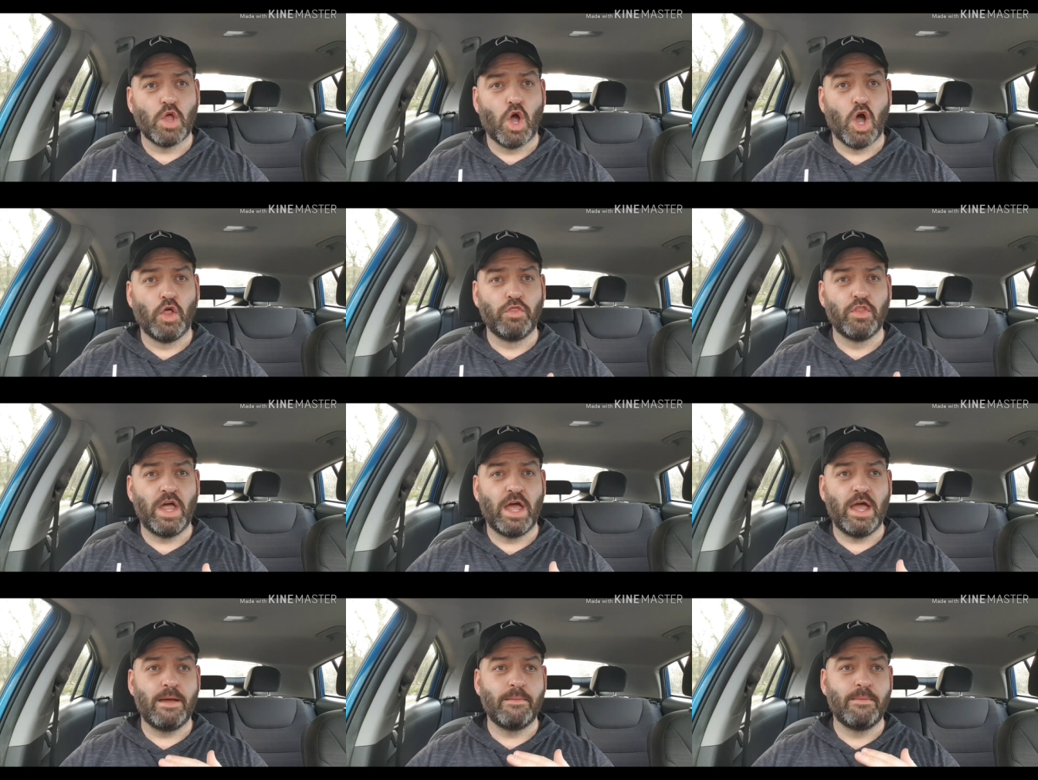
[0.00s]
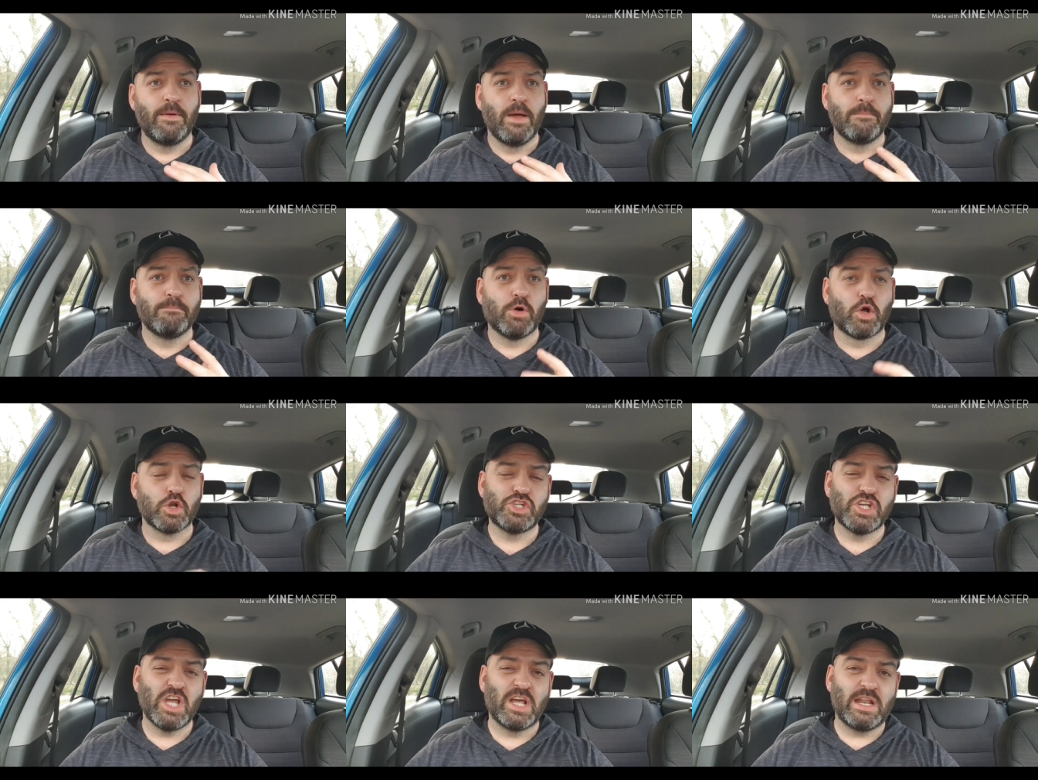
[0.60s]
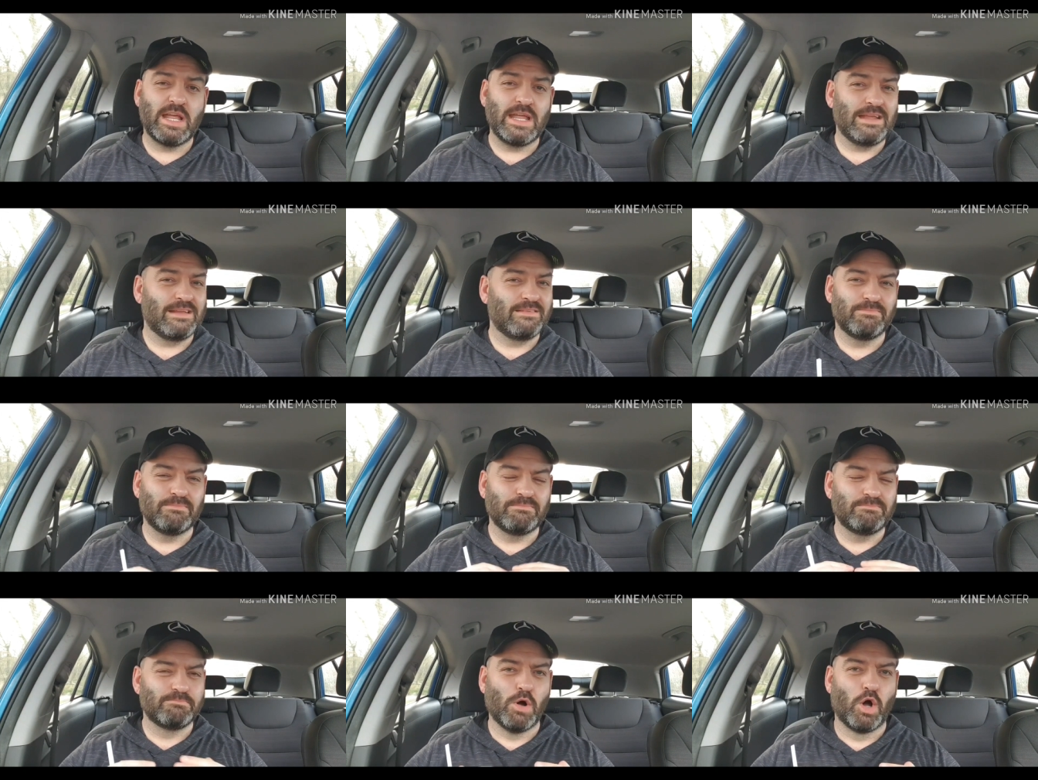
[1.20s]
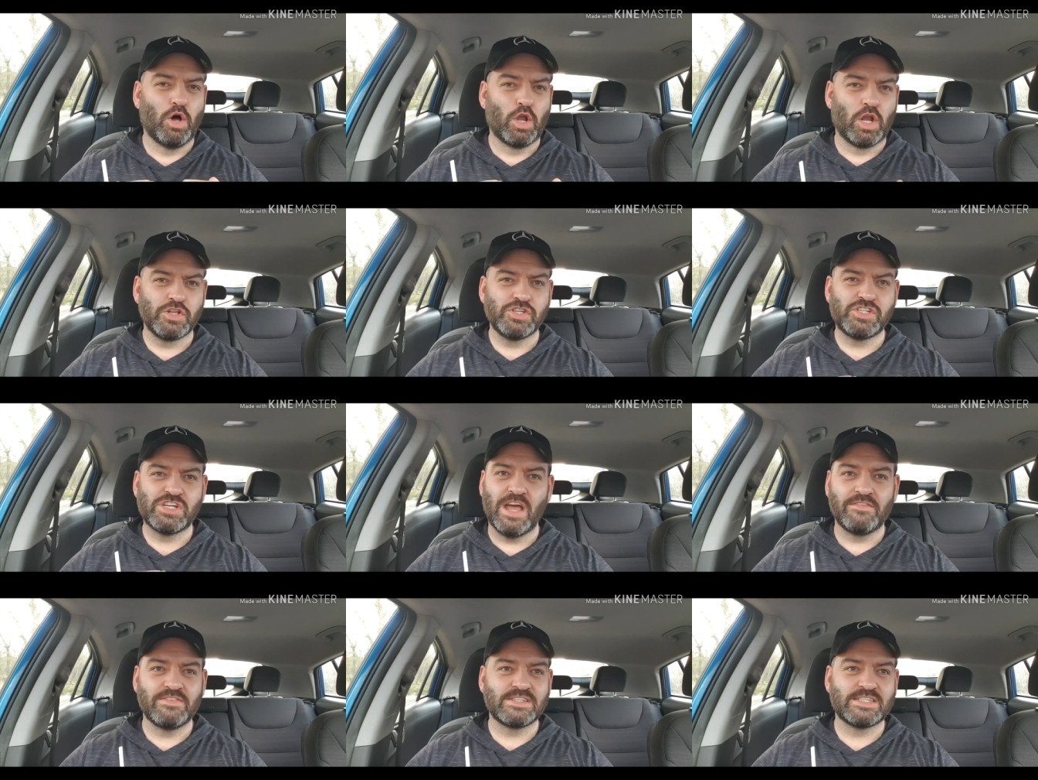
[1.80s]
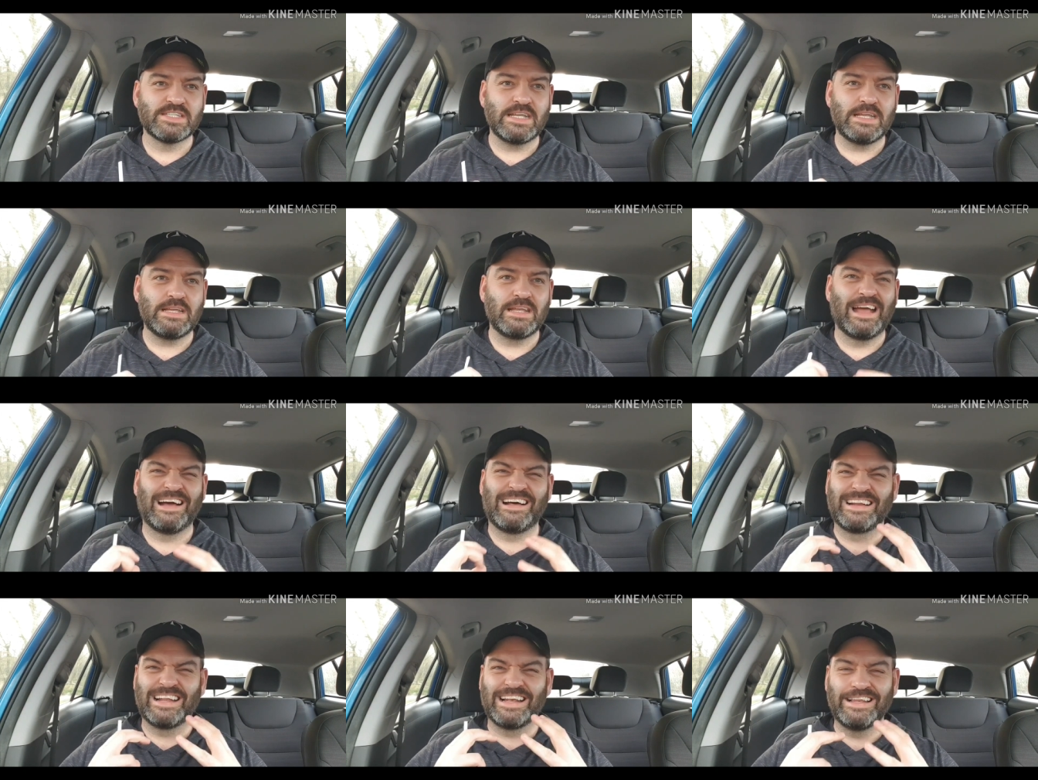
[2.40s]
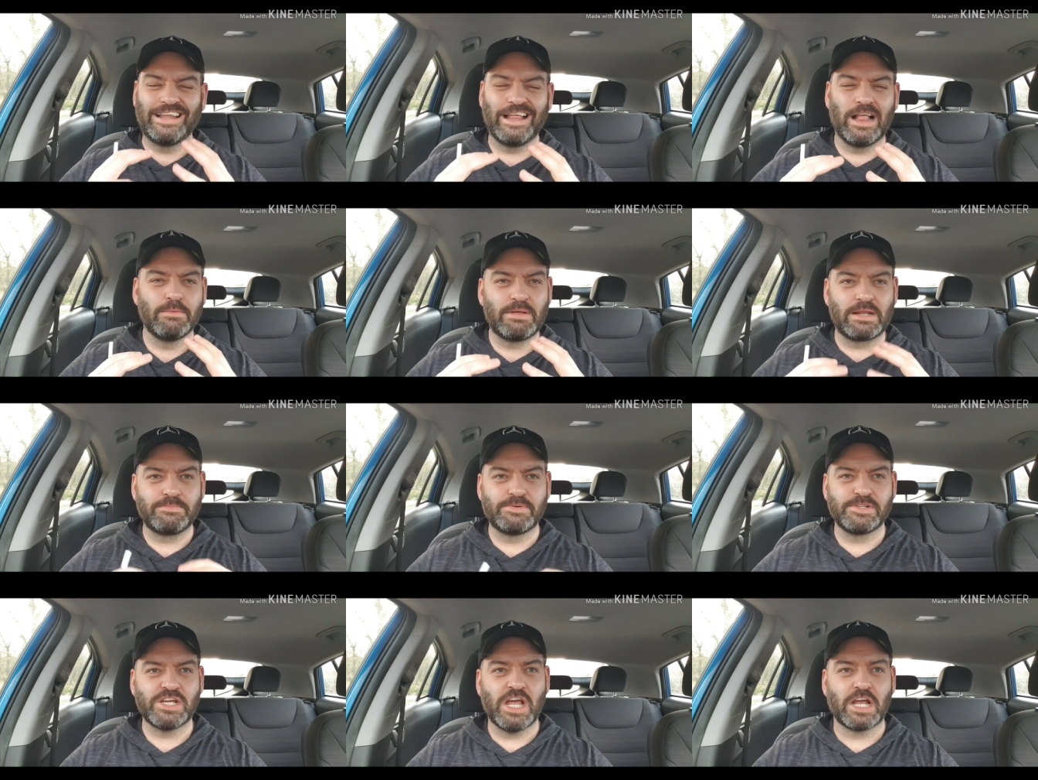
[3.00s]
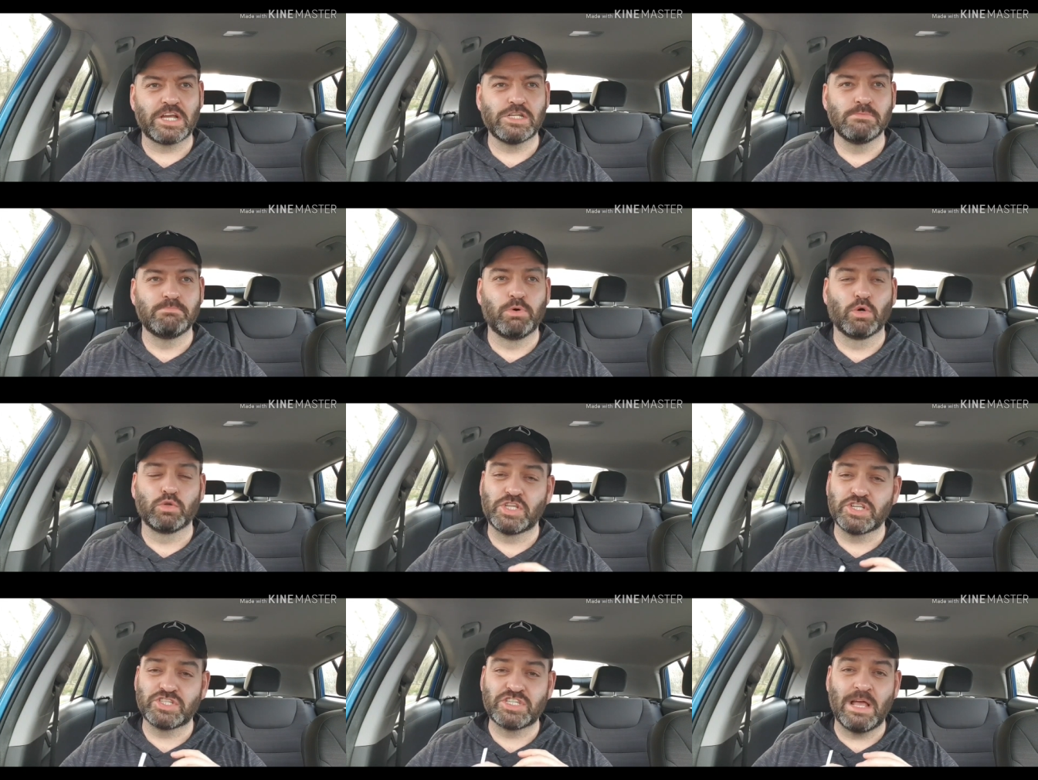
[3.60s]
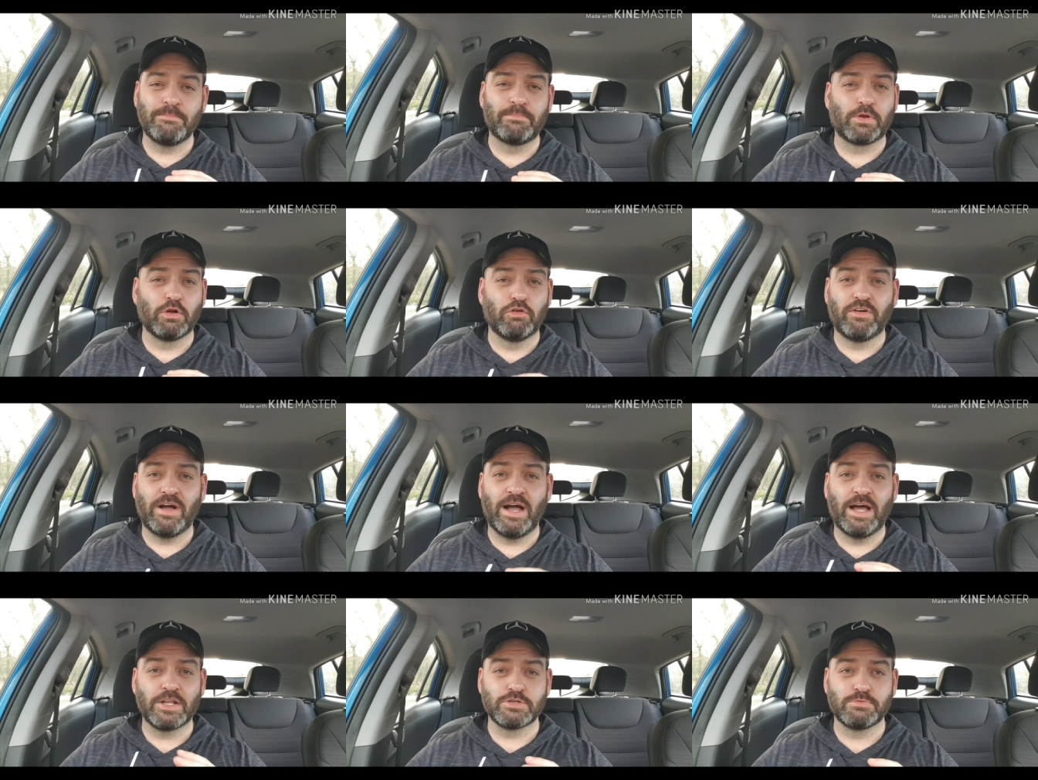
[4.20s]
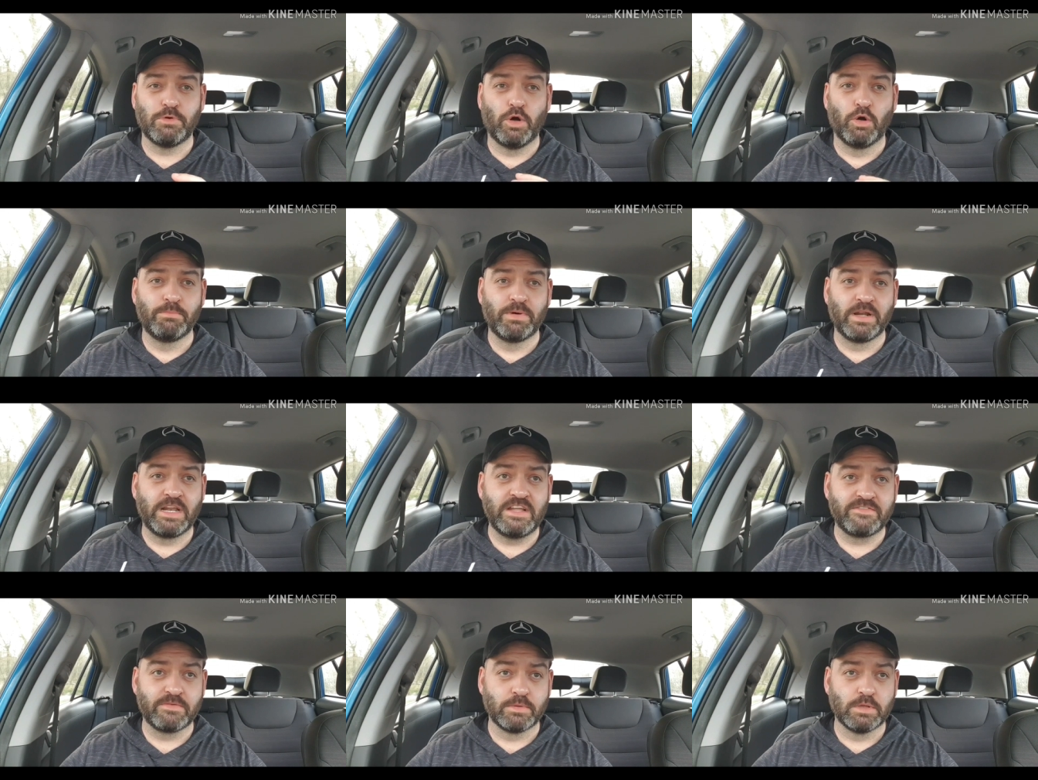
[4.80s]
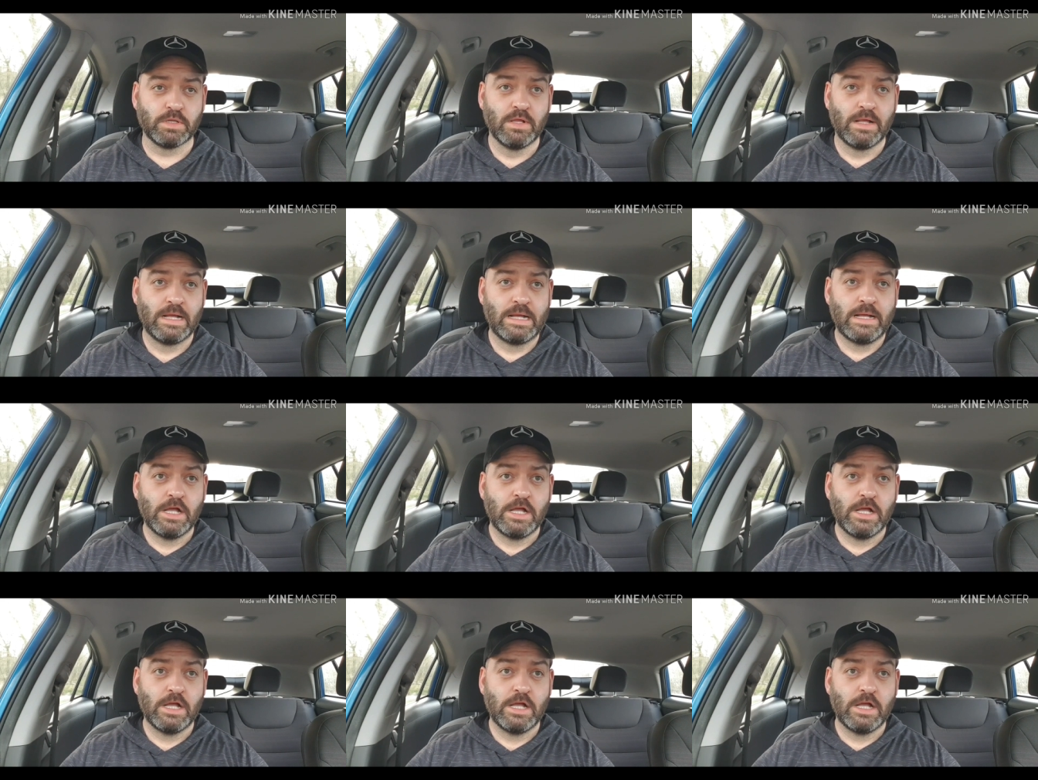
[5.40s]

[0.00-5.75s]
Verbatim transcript: On the Mon Cheri, poor longevity and a little bit of projection, but the scent profile is unbelievable.